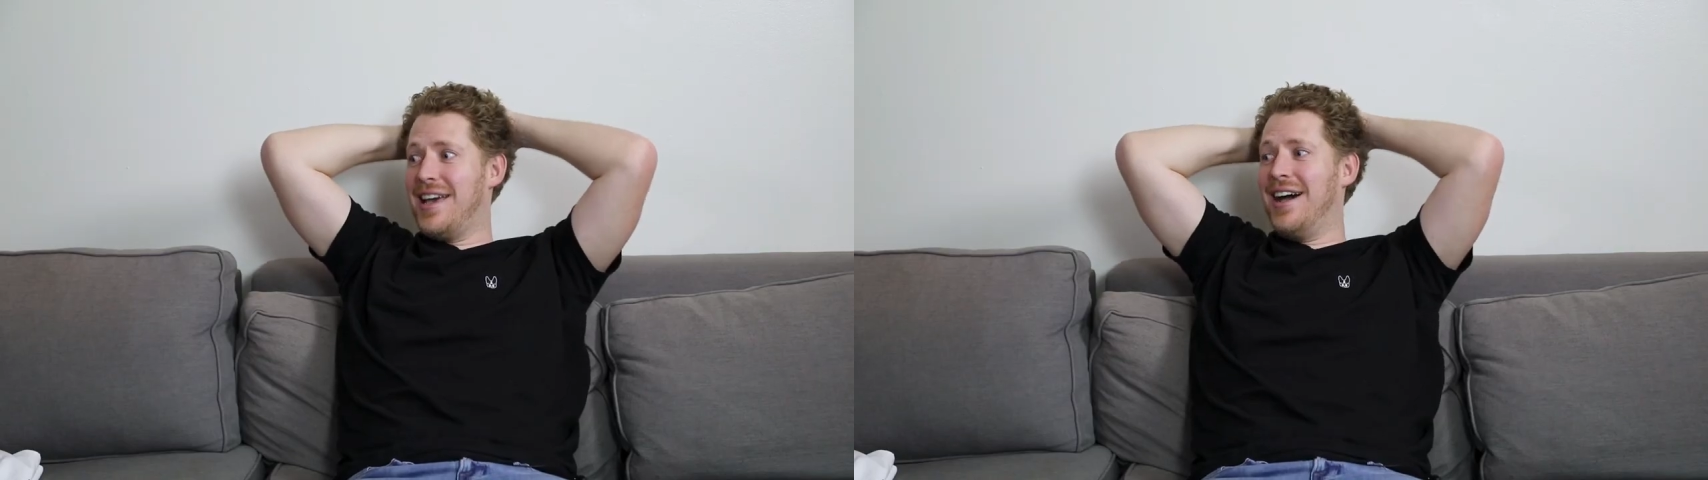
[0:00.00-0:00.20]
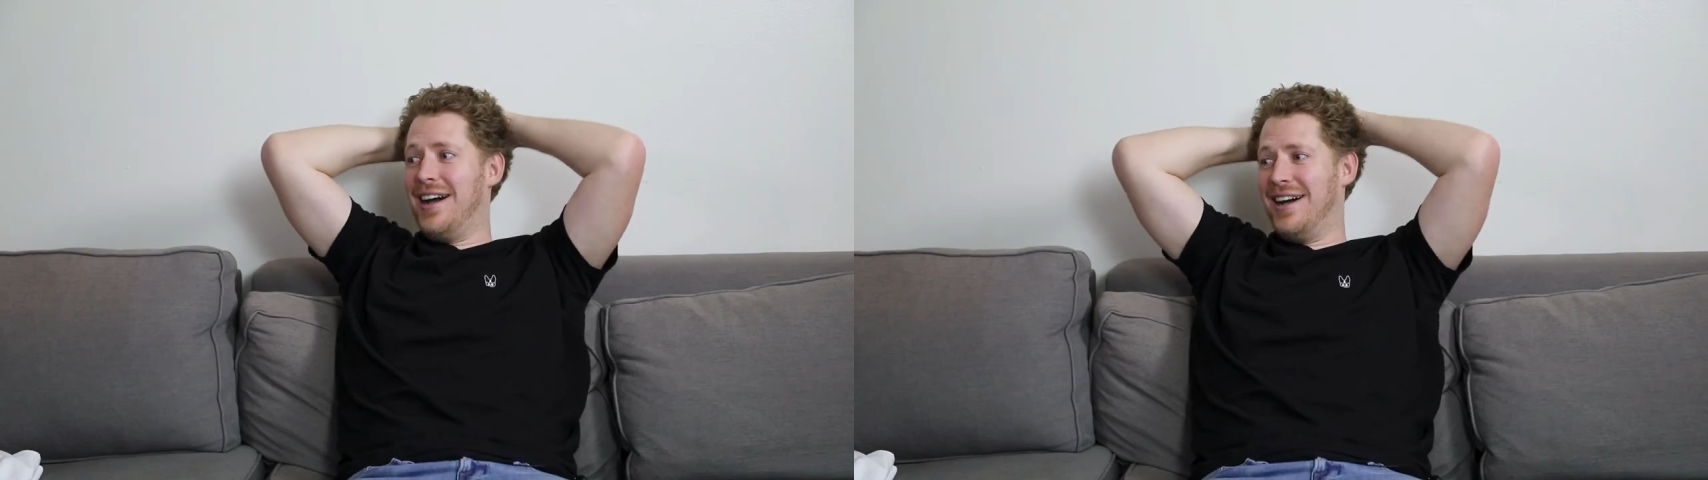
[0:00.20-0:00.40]

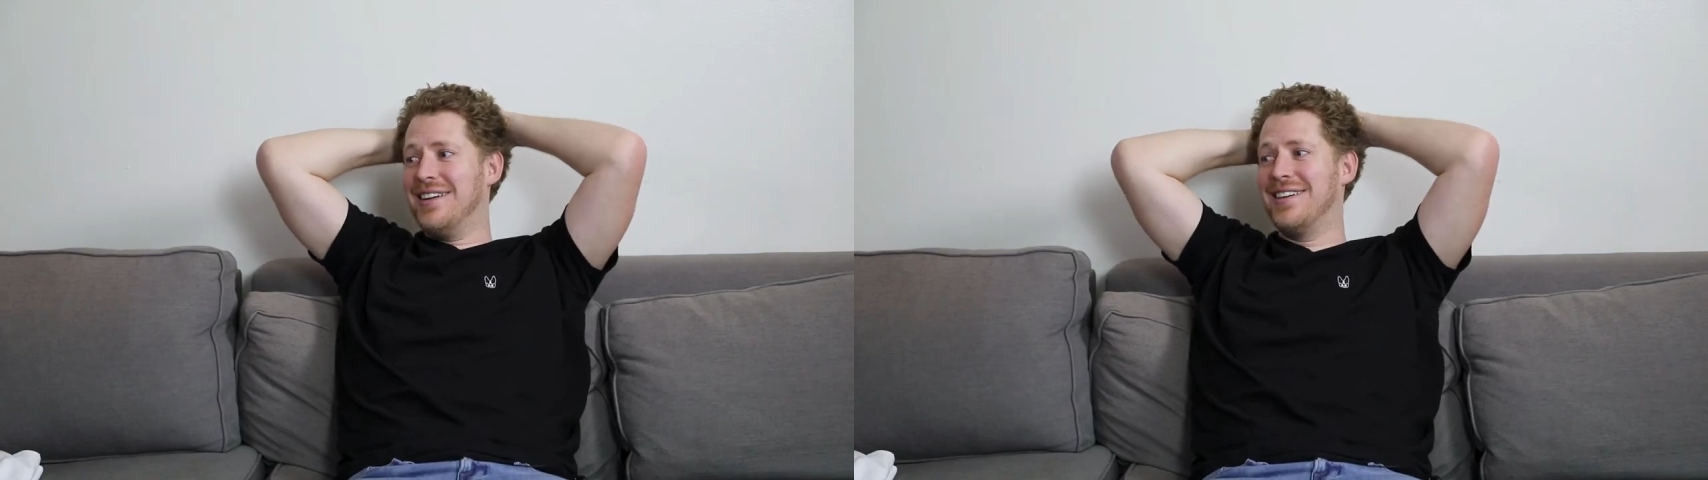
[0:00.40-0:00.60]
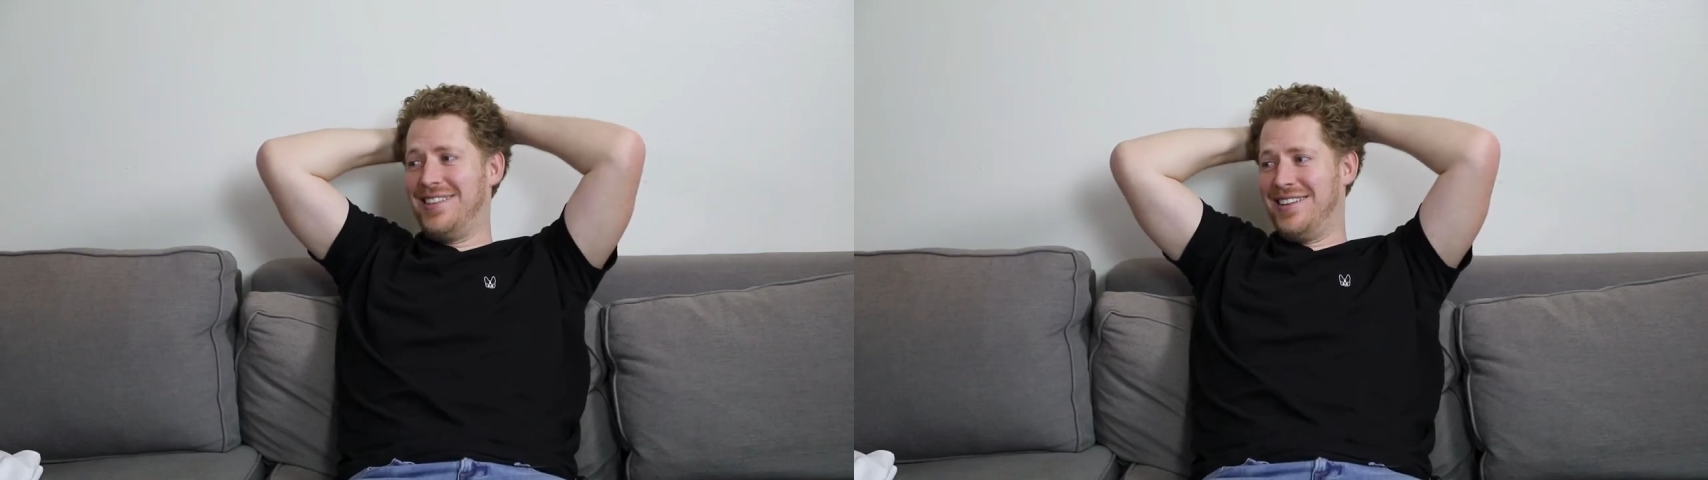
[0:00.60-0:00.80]
yeah.
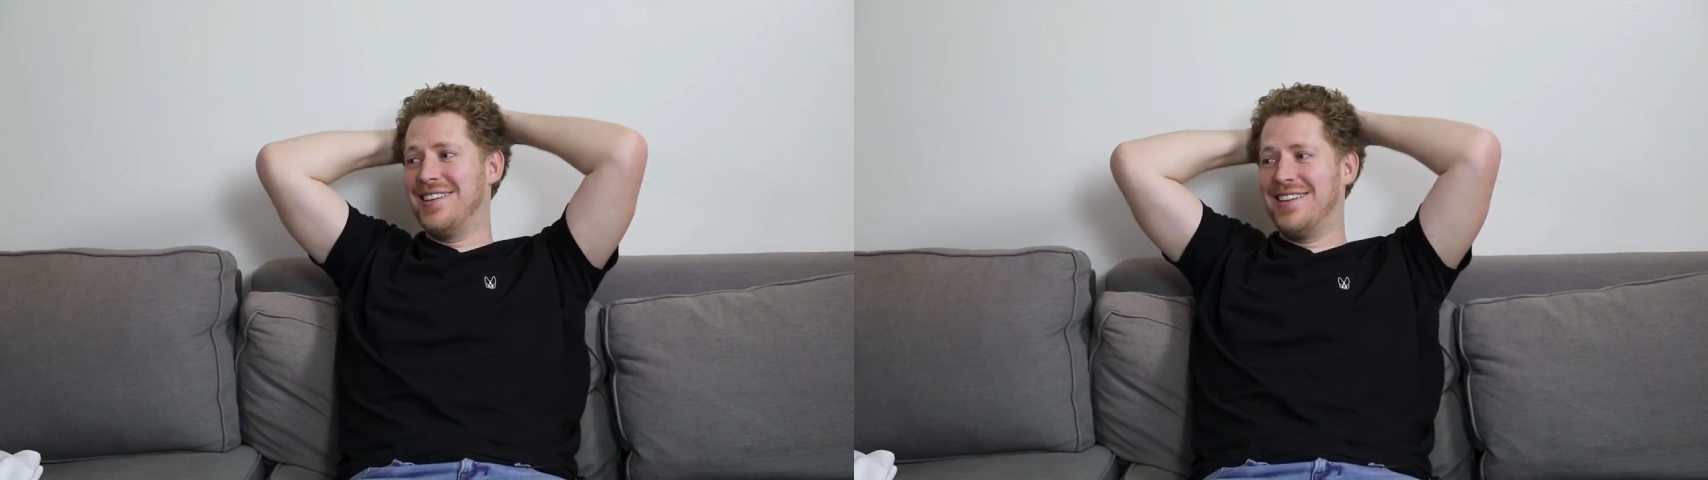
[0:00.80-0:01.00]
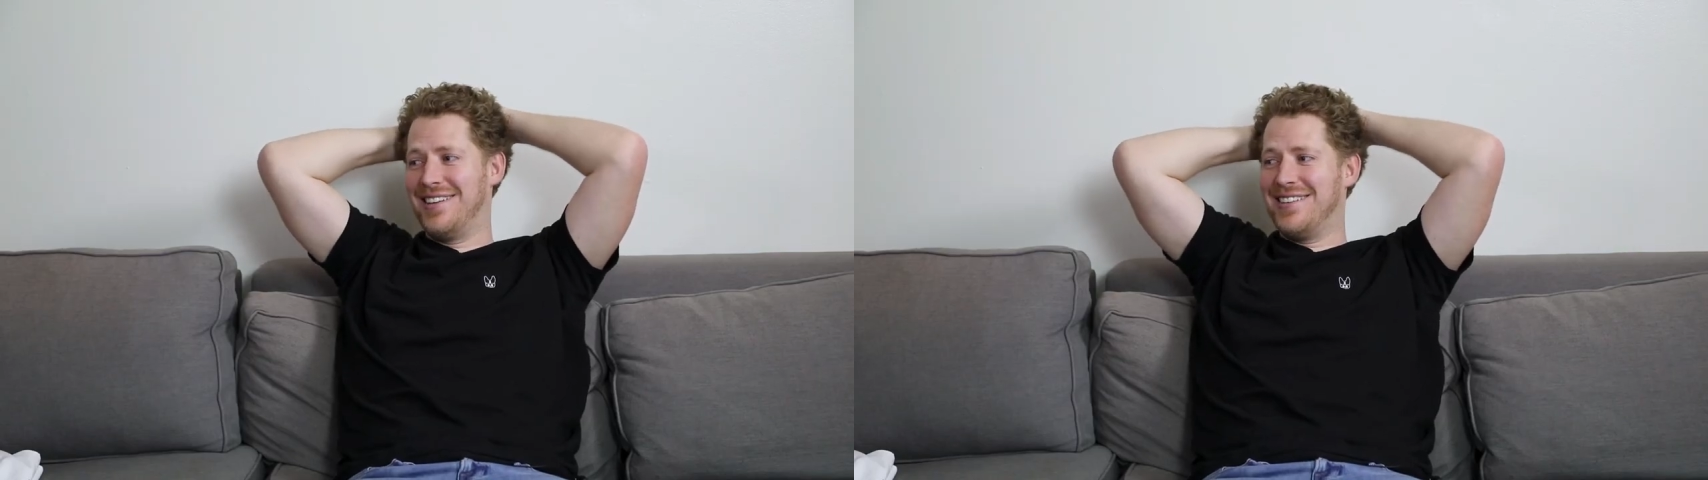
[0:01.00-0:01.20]

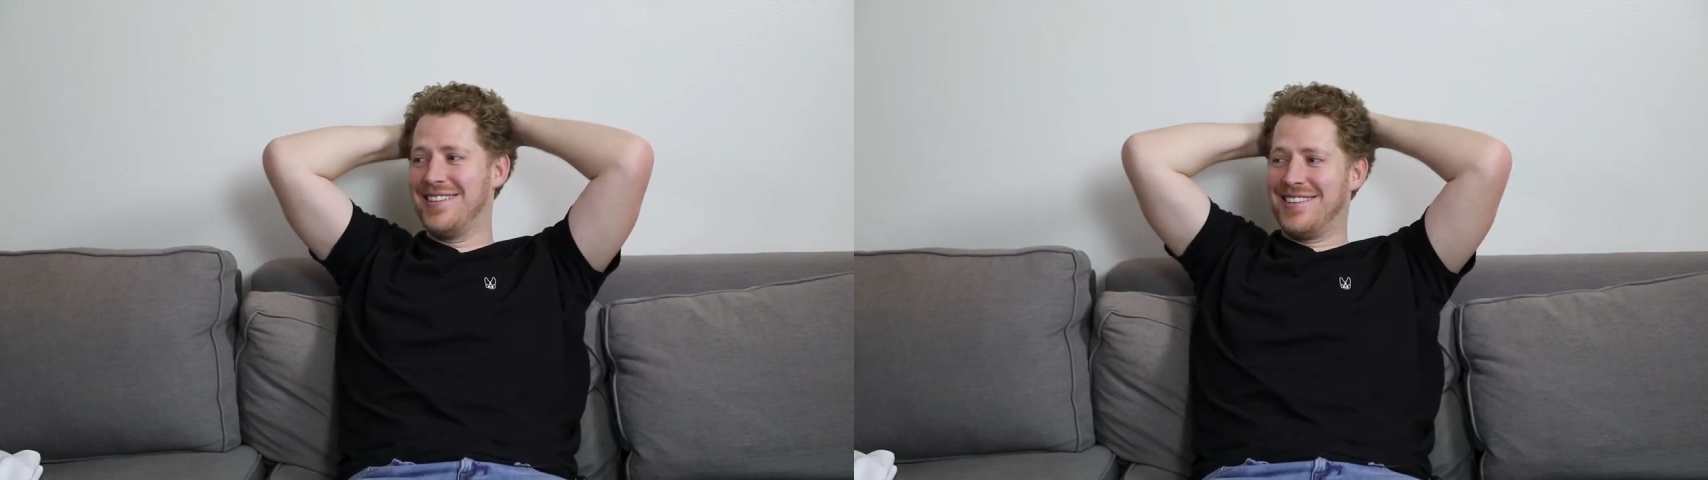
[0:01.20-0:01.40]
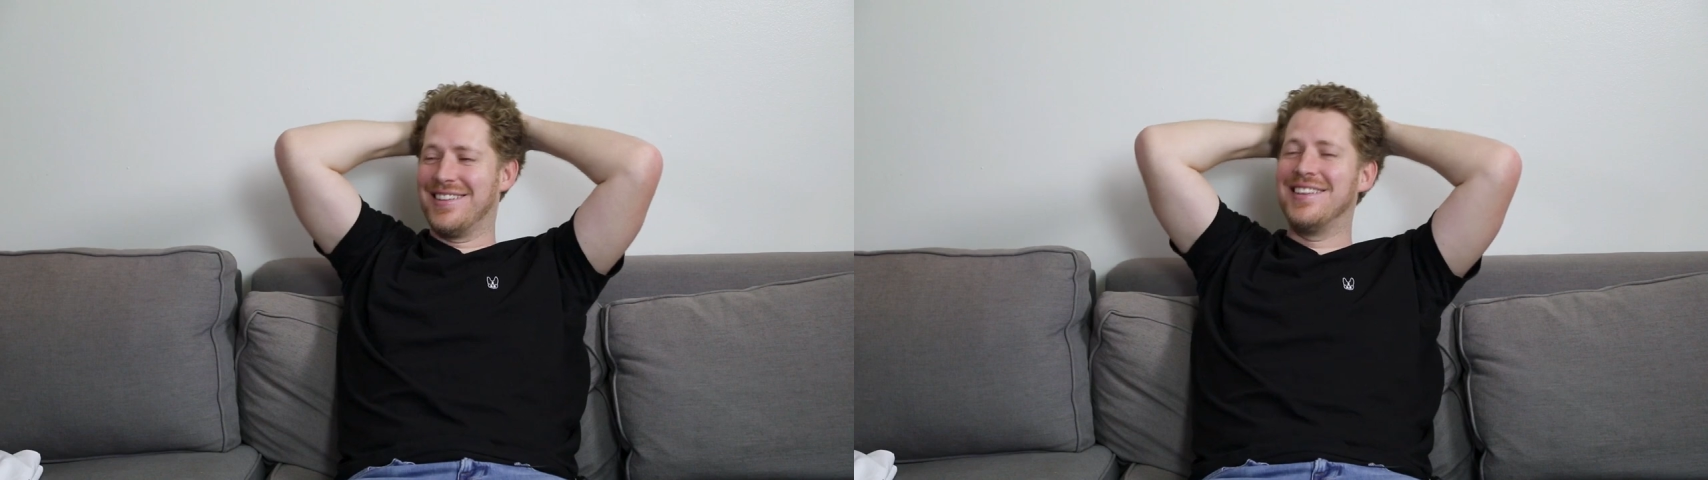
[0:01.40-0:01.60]

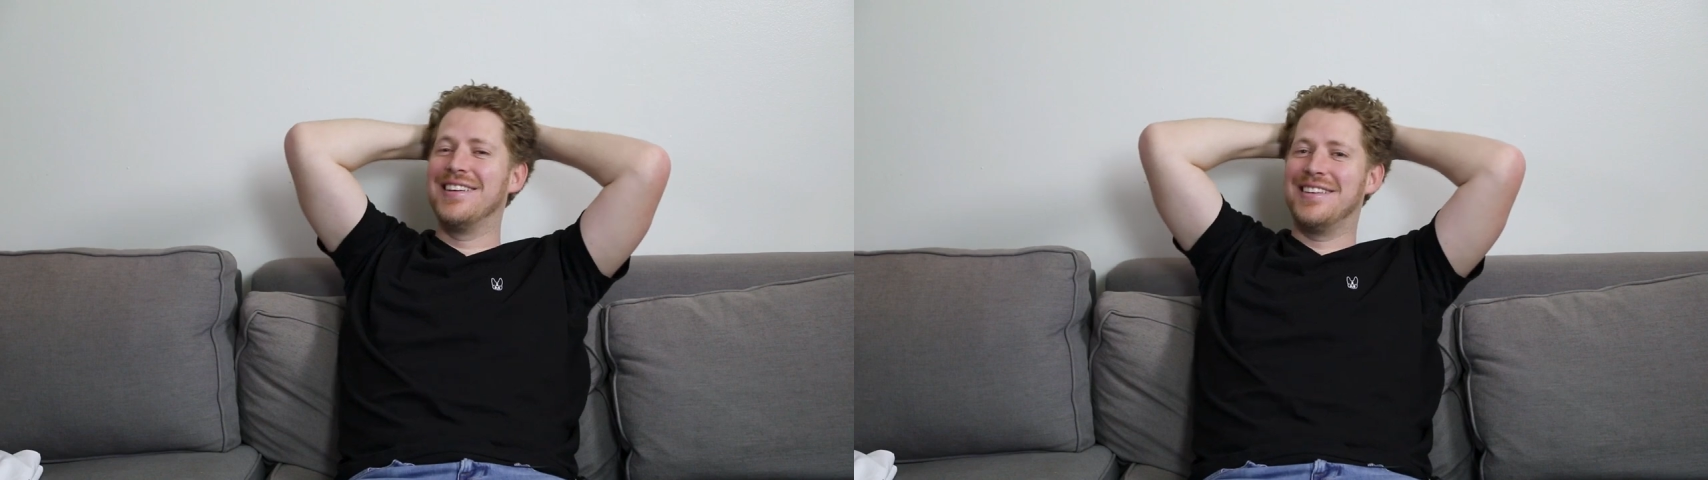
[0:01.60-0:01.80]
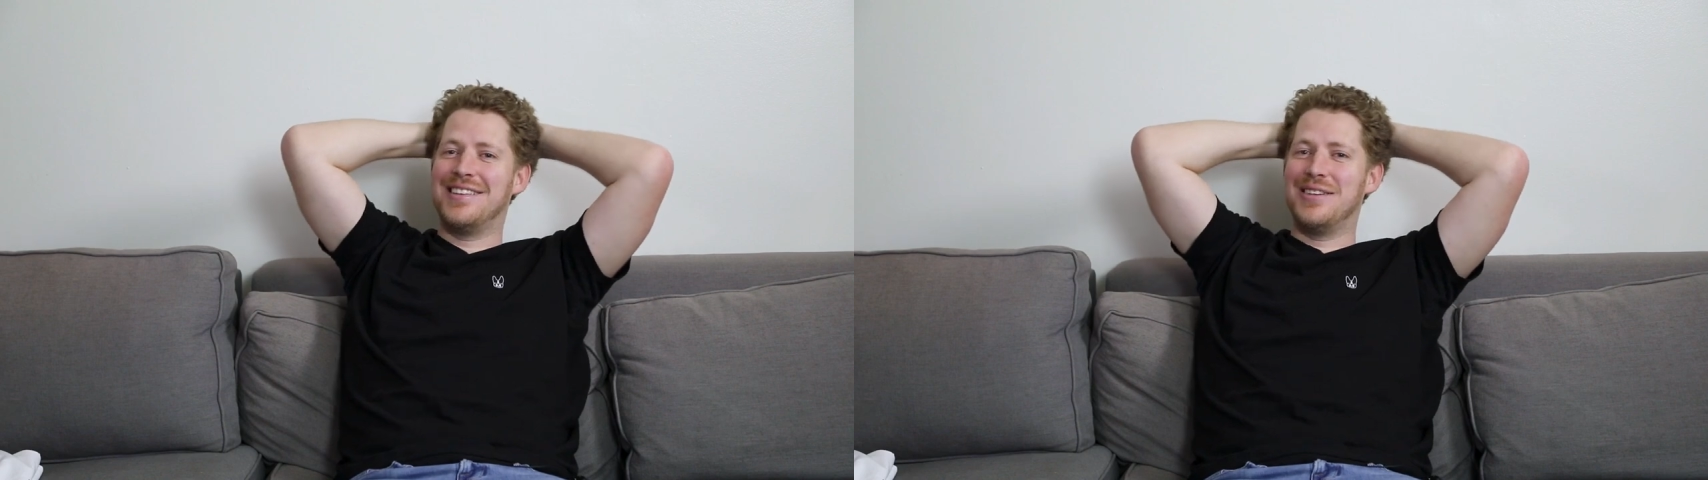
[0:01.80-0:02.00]

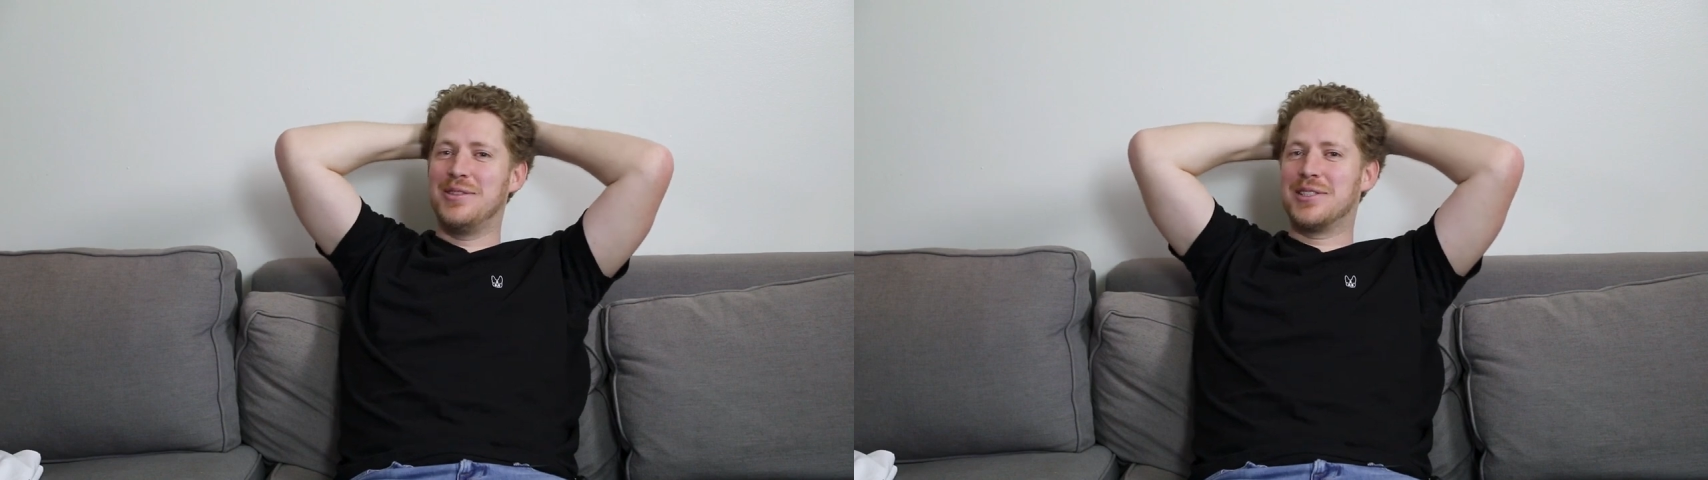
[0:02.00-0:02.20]
It